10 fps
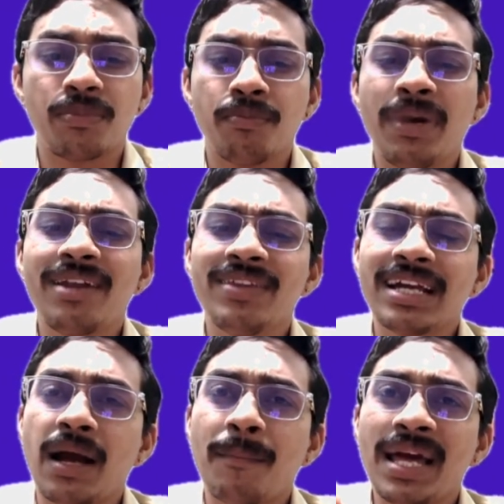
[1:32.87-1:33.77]
but when the
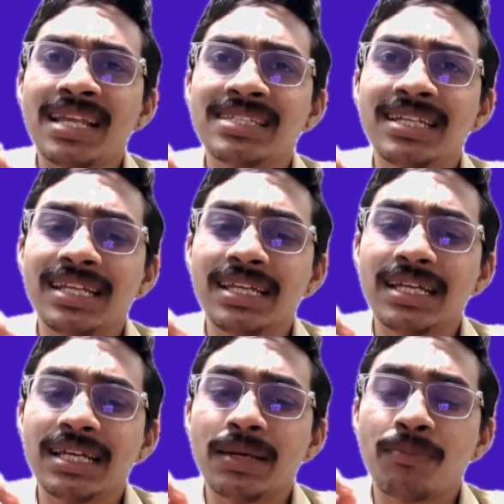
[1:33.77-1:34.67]
comparison
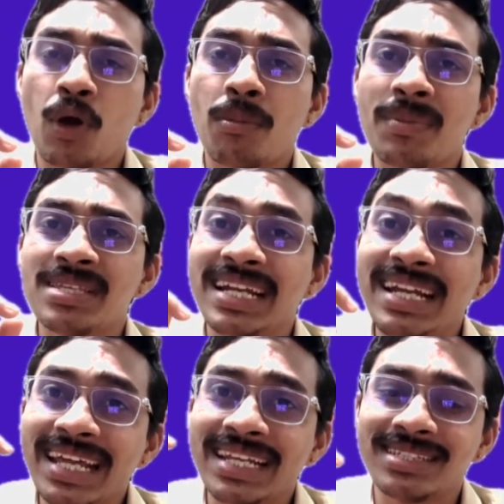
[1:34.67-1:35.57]
problem is
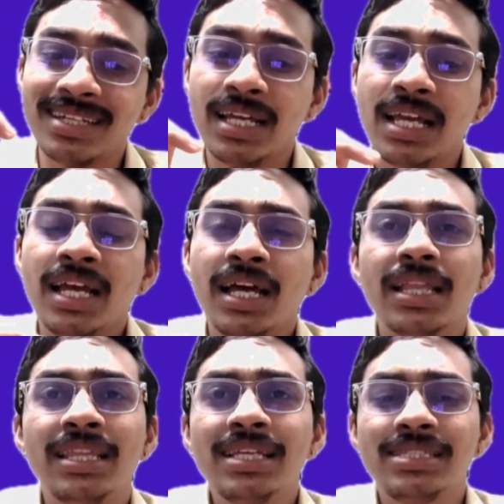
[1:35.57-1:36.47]
intense,
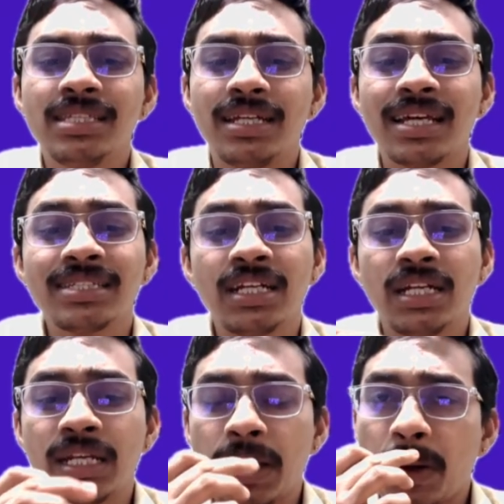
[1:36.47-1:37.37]
this
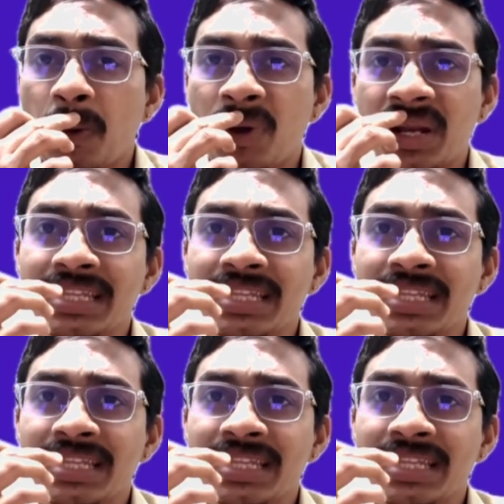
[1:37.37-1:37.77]
doesn't work.